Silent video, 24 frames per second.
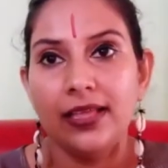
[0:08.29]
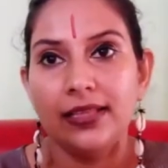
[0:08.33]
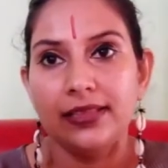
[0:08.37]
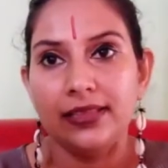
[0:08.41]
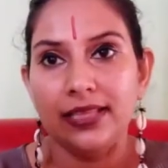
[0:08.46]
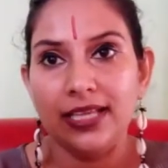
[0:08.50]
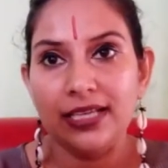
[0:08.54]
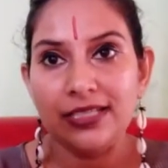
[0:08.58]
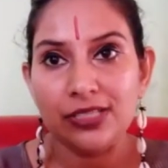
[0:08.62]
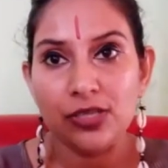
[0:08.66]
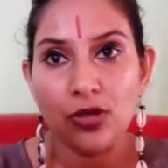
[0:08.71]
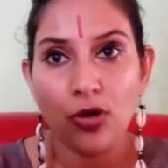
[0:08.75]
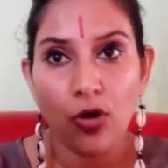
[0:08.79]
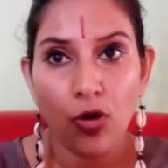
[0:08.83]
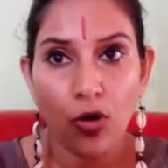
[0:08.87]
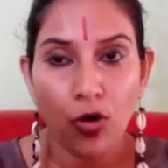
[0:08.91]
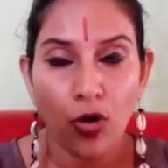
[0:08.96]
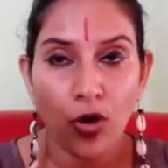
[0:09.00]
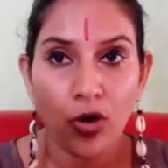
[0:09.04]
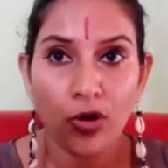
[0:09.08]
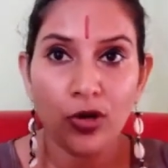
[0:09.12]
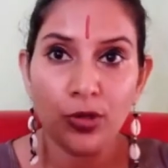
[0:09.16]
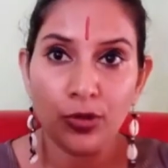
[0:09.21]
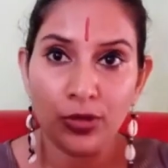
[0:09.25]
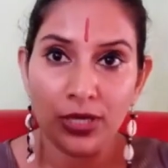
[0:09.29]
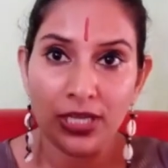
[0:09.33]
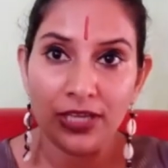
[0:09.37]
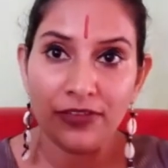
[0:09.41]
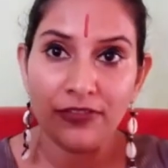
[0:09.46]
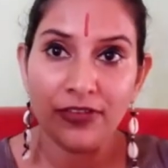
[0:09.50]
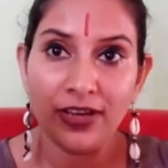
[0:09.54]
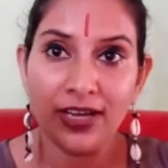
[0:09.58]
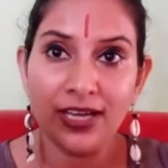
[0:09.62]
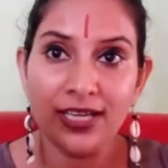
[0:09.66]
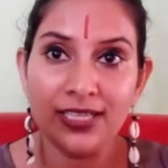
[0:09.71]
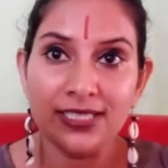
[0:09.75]
This whole
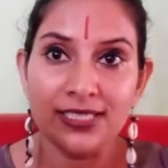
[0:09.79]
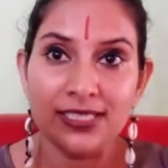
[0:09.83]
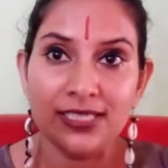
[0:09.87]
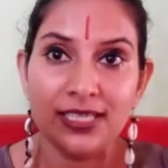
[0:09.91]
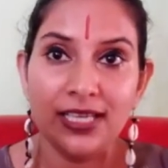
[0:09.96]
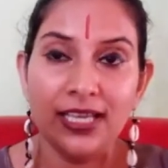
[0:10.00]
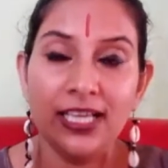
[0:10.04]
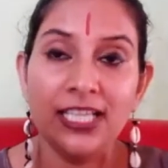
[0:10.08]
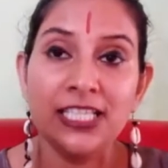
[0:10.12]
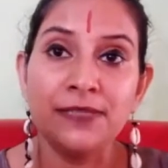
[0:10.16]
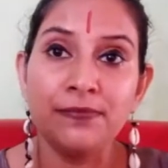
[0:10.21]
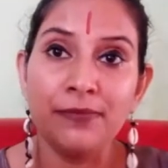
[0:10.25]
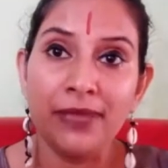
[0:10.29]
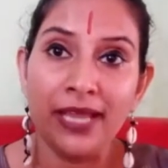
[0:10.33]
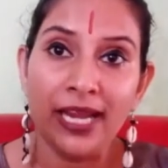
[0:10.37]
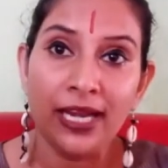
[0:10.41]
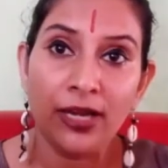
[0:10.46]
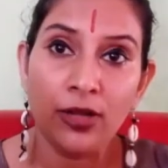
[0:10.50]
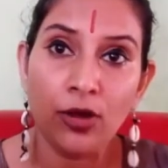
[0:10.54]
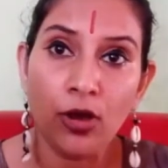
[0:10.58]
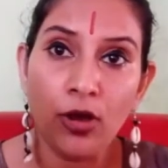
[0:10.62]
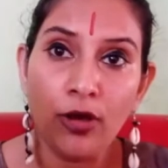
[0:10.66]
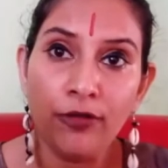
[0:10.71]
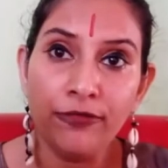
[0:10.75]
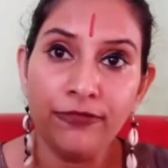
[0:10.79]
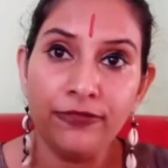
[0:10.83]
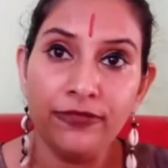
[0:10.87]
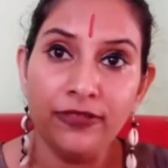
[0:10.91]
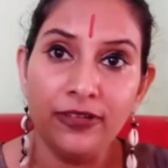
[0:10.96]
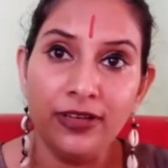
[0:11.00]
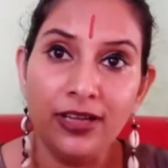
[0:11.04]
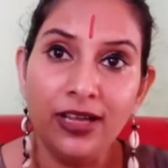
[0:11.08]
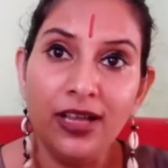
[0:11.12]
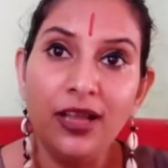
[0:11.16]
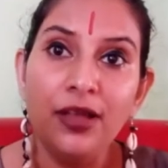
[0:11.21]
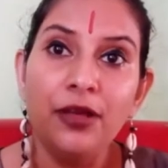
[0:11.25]
universe is made of
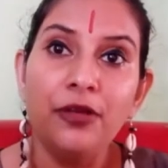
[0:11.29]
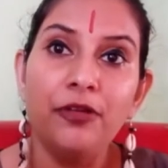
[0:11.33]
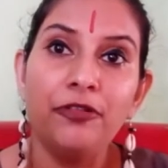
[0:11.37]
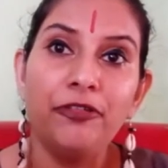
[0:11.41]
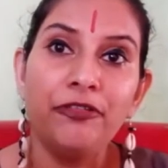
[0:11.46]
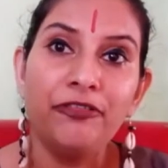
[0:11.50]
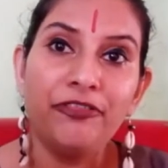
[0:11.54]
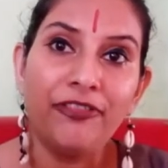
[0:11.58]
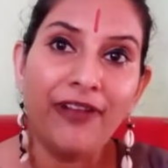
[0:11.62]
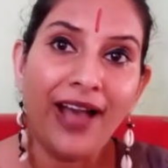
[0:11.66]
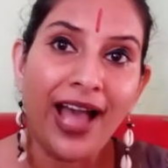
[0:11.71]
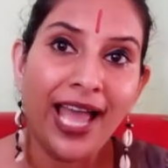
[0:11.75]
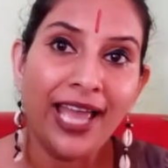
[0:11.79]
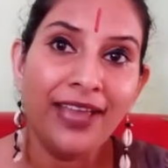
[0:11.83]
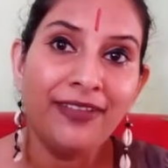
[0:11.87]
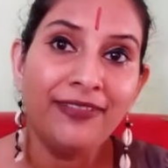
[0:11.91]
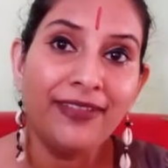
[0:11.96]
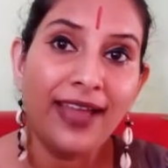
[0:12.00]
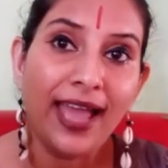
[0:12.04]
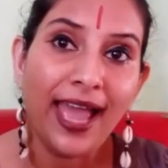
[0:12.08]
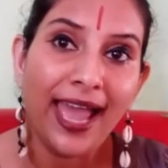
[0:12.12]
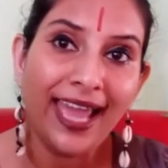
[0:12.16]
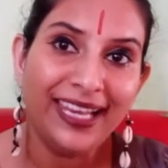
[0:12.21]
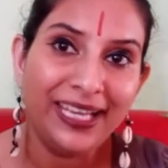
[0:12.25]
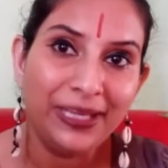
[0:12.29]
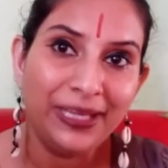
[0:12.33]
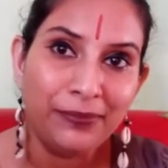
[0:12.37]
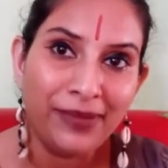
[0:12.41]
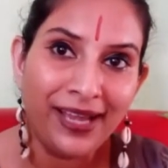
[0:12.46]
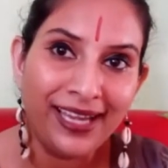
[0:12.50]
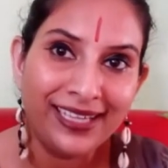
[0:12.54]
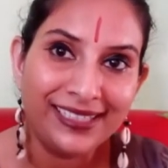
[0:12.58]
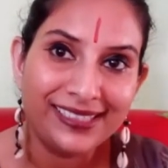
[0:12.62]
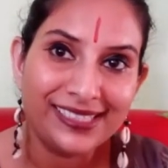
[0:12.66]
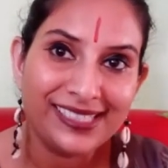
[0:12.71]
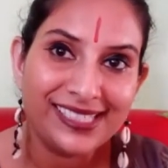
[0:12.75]
5
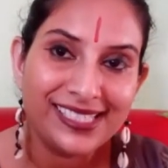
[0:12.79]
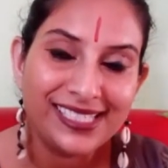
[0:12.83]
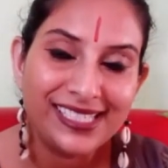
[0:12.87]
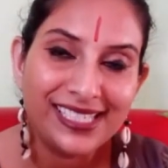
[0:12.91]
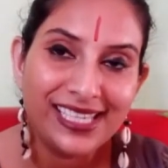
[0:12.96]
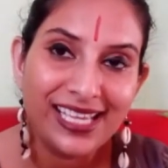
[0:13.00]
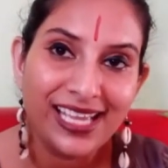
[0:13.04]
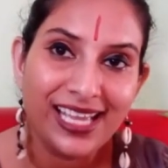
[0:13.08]
elements: